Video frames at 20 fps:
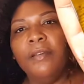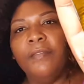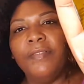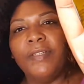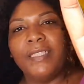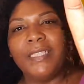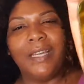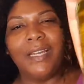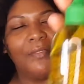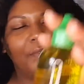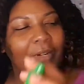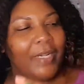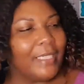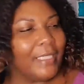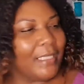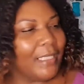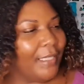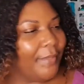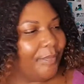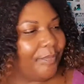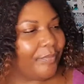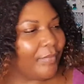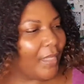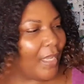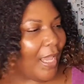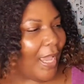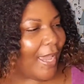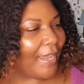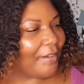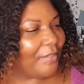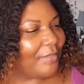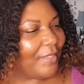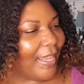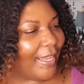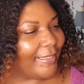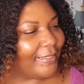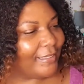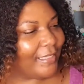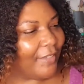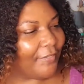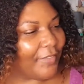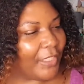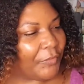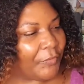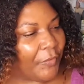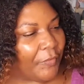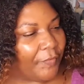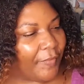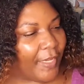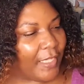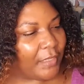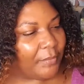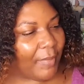For some reason, I don't like stuff that's for face,